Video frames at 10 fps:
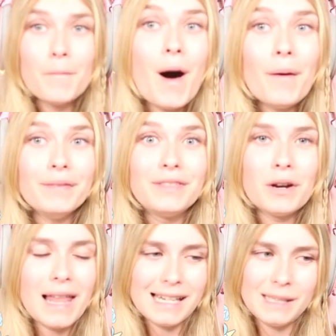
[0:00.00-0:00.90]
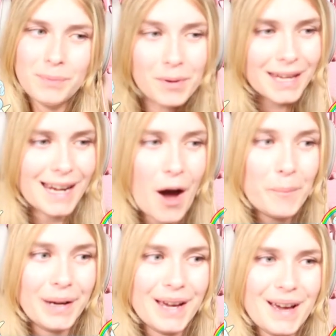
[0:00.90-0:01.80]
well, they're less spooky now
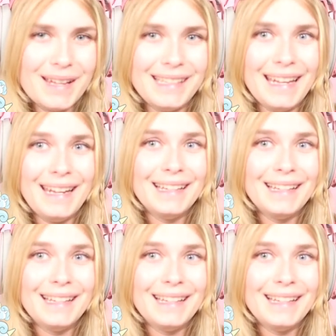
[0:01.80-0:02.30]
because it